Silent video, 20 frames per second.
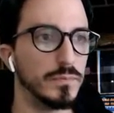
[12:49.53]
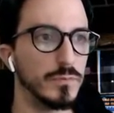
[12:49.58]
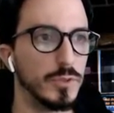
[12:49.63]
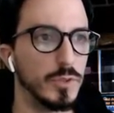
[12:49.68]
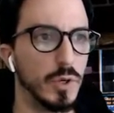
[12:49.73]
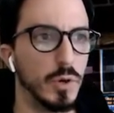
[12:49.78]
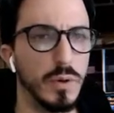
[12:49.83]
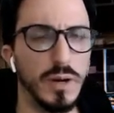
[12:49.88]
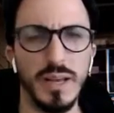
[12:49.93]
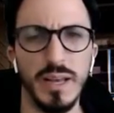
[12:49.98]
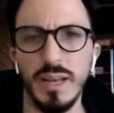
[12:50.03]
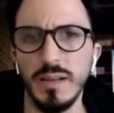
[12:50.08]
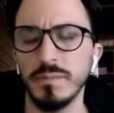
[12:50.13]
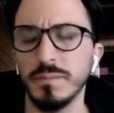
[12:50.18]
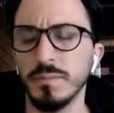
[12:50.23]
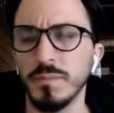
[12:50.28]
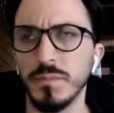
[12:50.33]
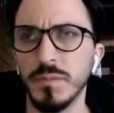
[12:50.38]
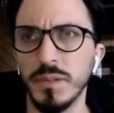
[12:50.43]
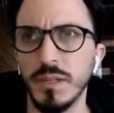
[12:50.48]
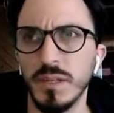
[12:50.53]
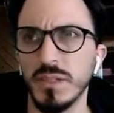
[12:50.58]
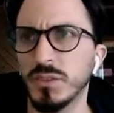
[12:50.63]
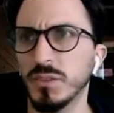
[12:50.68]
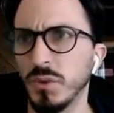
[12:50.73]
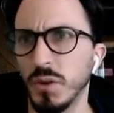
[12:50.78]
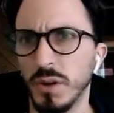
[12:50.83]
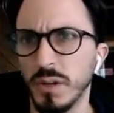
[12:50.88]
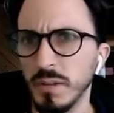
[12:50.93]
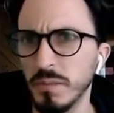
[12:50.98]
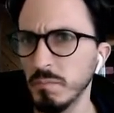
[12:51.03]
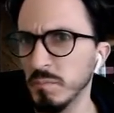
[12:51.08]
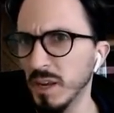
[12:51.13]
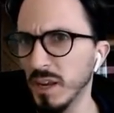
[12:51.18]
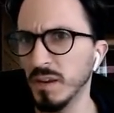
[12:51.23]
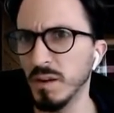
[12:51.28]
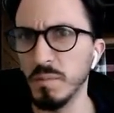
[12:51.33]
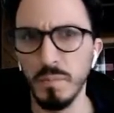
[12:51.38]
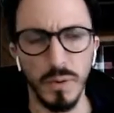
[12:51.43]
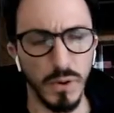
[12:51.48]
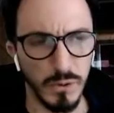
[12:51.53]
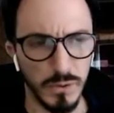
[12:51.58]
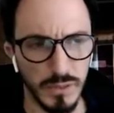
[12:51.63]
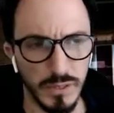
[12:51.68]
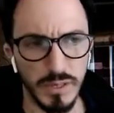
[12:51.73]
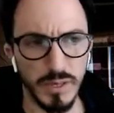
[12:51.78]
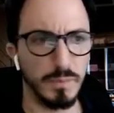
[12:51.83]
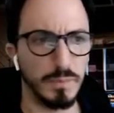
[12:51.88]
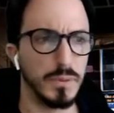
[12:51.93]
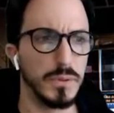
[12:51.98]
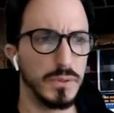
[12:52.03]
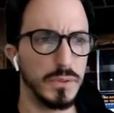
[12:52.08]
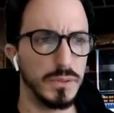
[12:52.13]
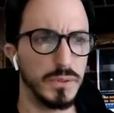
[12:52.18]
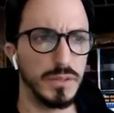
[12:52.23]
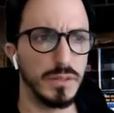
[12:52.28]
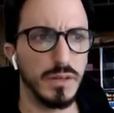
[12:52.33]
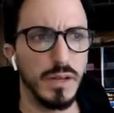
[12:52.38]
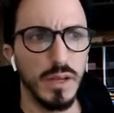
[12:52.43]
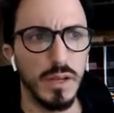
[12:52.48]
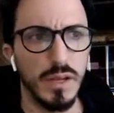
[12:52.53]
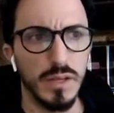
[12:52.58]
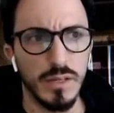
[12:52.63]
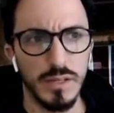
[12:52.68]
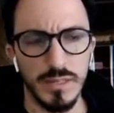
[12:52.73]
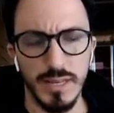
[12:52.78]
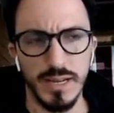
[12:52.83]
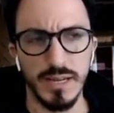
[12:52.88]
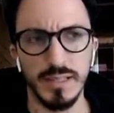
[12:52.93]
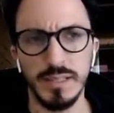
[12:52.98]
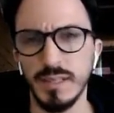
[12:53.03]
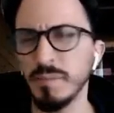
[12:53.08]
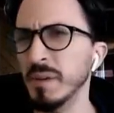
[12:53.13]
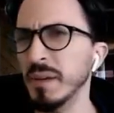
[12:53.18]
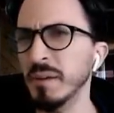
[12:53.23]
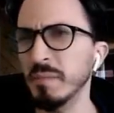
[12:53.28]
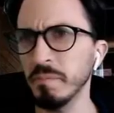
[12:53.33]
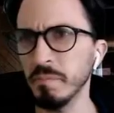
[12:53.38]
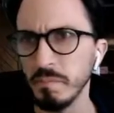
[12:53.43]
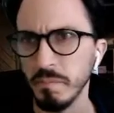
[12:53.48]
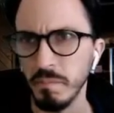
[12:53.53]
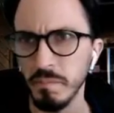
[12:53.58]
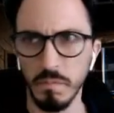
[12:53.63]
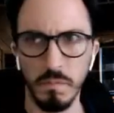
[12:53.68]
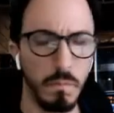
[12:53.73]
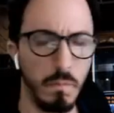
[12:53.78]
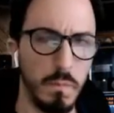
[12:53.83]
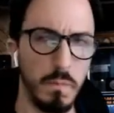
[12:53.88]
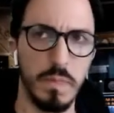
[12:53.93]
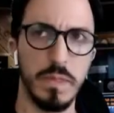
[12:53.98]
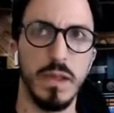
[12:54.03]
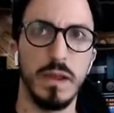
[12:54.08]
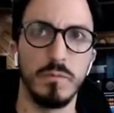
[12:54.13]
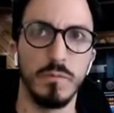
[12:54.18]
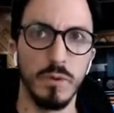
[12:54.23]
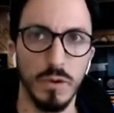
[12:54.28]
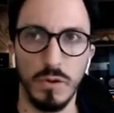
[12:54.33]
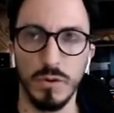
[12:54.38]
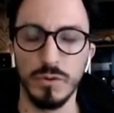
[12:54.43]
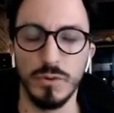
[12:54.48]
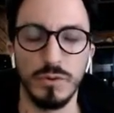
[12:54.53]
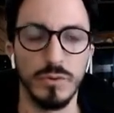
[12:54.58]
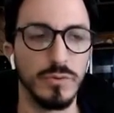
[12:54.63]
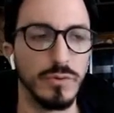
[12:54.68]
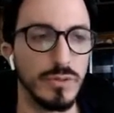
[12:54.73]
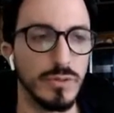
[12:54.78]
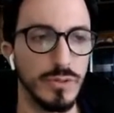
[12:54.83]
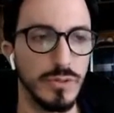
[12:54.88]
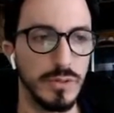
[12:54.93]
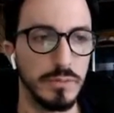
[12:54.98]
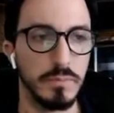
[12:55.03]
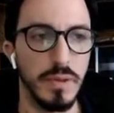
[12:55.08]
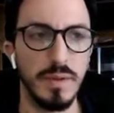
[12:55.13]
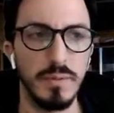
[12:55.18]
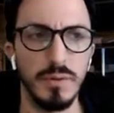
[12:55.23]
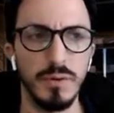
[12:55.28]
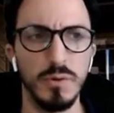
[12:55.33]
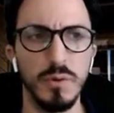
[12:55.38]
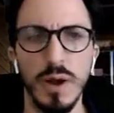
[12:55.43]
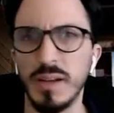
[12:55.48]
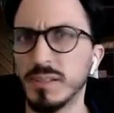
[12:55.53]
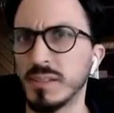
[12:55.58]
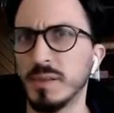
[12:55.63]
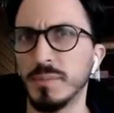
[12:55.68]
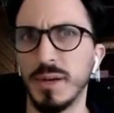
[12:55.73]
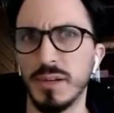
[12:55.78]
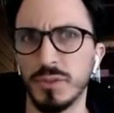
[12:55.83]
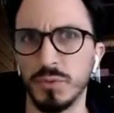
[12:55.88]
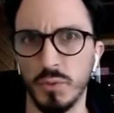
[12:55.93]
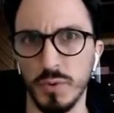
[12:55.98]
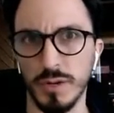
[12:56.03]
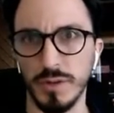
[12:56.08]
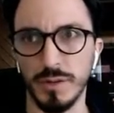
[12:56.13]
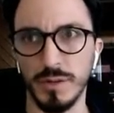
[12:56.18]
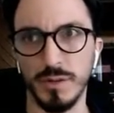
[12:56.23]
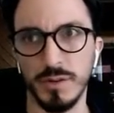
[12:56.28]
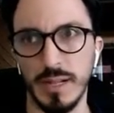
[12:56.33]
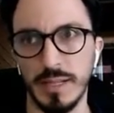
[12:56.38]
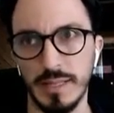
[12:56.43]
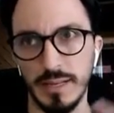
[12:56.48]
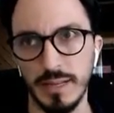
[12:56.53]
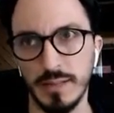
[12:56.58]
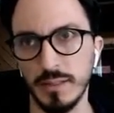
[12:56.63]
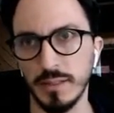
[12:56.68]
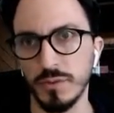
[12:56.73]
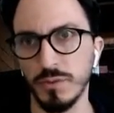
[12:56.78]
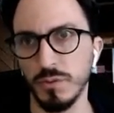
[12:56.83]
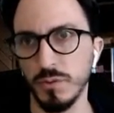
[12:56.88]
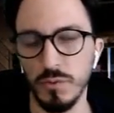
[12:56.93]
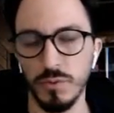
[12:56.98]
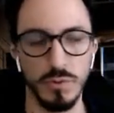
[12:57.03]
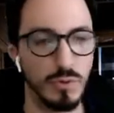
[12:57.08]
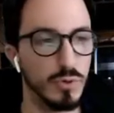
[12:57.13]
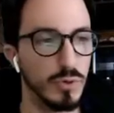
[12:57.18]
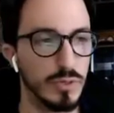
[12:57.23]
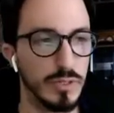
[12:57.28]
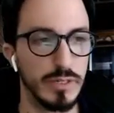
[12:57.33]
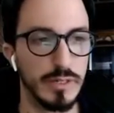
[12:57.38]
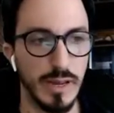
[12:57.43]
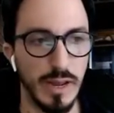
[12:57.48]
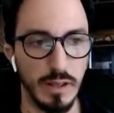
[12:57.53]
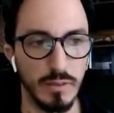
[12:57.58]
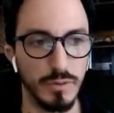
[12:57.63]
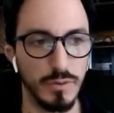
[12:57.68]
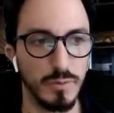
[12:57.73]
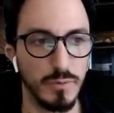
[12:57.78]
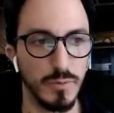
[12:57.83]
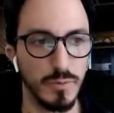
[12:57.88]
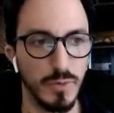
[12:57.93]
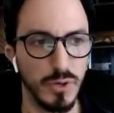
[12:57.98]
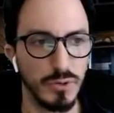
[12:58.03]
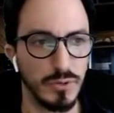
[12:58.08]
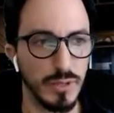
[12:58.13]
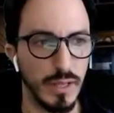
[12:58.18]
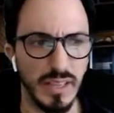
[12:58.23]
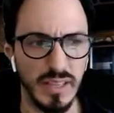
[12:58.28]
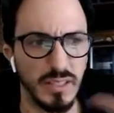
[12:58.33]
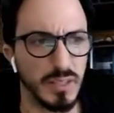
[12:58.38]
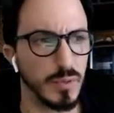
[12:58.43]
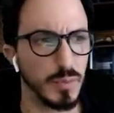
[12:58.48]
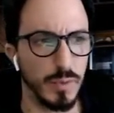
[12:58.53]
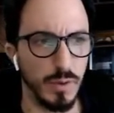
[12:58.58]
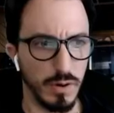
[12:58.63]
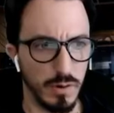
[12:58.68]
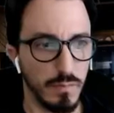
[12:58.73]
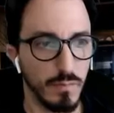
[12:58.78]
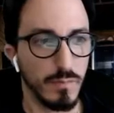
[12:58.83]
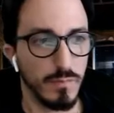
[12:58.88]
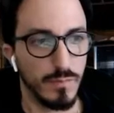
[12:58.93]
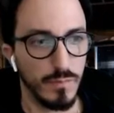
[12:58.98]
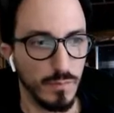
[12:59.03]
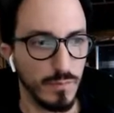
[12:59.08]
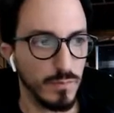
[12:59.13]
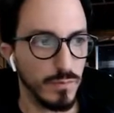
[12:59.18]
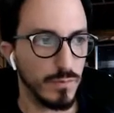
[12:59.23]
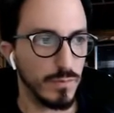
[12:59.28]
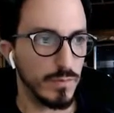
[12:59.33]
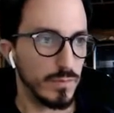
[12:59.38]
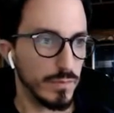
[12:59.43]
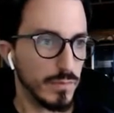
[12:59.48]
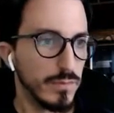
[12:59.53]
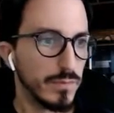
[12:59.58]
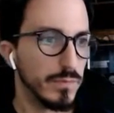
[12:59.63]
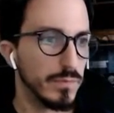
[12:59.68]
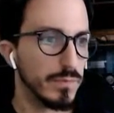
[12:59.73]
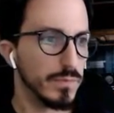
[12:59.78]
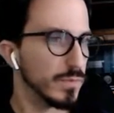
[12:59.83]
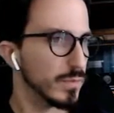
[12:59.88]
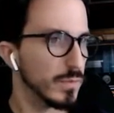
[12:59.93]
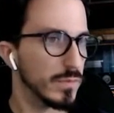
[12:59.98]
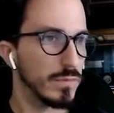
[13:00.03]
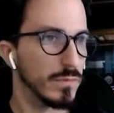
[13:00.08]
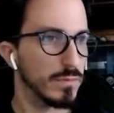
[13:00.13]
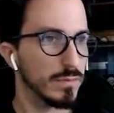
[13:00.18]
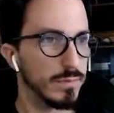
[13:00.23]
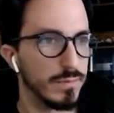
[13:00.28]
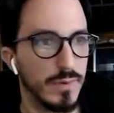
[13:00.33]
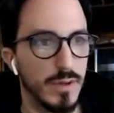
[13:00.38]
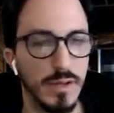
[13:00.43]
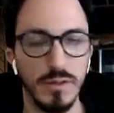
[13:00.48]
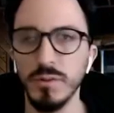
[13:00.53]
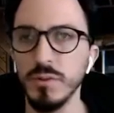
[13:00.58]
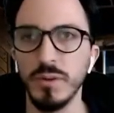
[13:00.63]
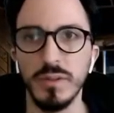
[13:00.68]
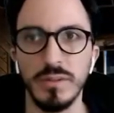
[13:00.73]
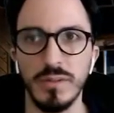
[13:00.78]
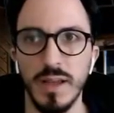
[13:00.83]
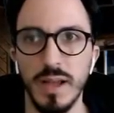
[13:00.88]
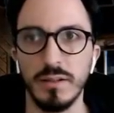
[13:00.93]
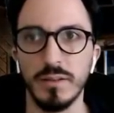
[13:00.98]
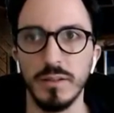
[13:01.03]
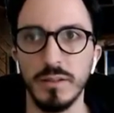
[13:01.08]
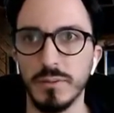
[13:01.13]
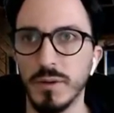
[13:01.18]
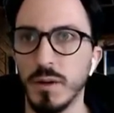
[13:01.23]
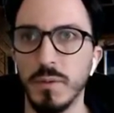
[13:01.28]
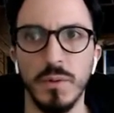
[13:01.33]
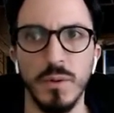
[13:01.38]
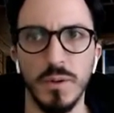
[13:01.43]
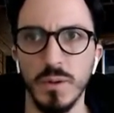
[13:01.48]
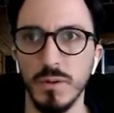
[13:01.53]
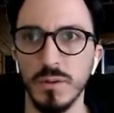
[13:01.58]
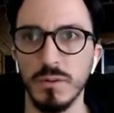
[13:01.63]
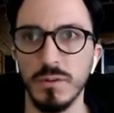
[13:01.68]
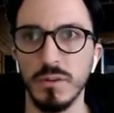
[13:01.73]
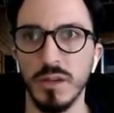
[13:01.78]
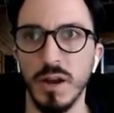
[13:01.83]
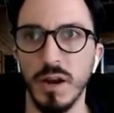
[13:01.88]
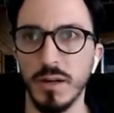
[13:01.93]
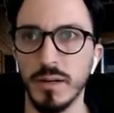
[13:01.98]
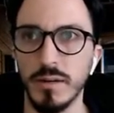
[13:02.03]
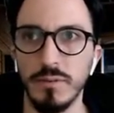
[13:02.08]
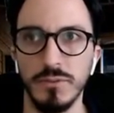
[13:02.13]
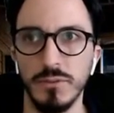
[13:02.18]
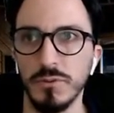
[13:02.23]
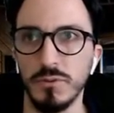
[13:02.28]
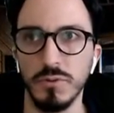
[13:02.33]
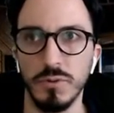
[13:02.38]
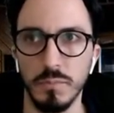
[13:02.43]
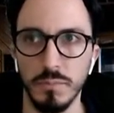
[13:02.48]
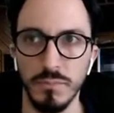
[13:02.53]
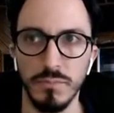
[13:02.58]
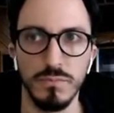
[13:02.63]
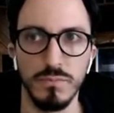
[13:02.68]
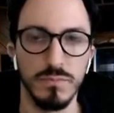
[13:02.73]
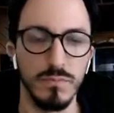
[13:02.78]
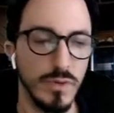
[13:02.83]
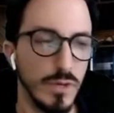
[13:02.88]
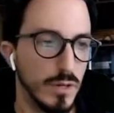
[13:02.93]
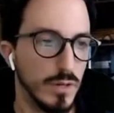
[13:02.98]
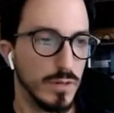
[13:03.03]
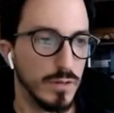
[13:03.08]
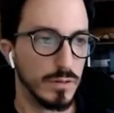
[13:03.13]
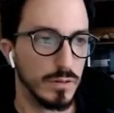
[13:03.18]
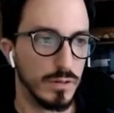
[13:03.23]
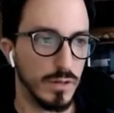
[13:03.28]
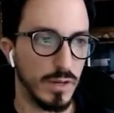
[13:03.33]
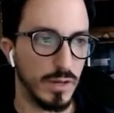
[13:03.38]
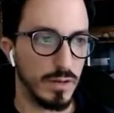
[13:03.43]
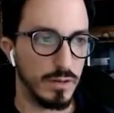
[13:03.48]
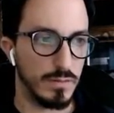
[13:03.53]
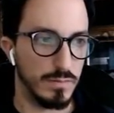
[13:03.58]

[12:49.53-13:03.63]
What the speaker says: Go ahead, get started, get composing, get producing, send it to me, and we're also going to see maybe who has the best ringtone at the end of this, who can download them the most. I like this part. I knew exactly what I wanted to do there. I can even do boom, cha,